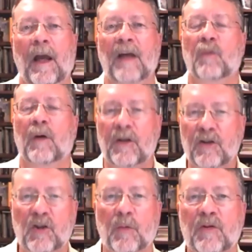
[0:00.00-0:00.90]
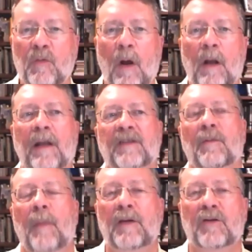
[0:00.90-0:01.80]
as what consumers wanted, as
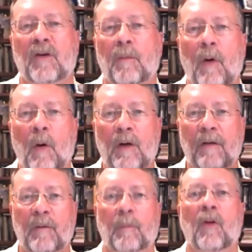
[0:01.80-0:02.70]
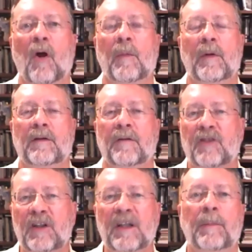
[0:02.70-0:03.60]
the major component of employment, of
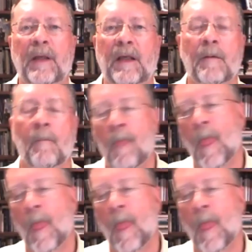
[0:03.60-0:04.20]
GDP.